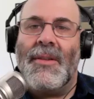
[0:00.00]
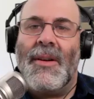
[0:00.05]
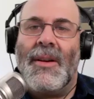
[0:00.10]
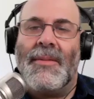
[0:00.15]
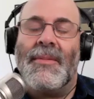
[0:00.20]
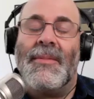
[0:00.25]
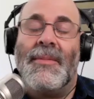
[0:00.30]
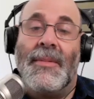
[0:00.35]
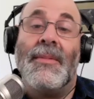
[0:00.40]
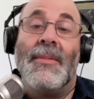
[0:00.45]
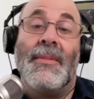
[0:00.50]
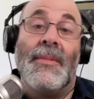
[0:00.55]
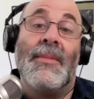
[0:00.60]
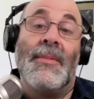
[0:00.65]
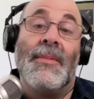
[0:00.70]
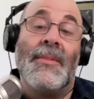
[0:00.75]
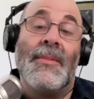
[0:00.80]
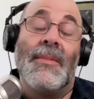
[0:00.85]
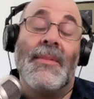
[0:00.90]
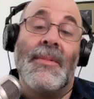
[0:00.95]
sworn
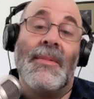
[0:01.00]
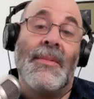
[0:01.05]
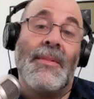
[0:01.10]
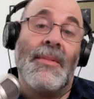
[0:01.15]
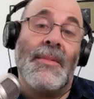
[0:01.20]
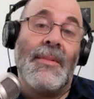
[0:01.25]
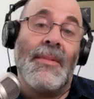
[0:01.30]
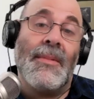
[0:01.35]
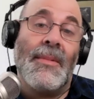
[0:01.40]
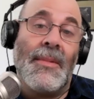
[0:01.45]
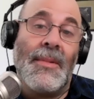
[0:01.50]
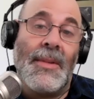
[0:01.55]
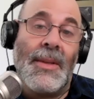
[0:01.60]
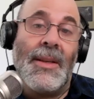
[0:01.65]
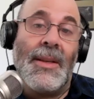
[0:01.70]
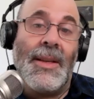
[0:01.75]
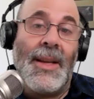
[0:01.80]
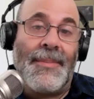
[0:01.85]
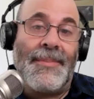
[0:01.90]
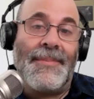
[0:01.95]
to before me
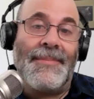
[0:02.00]
under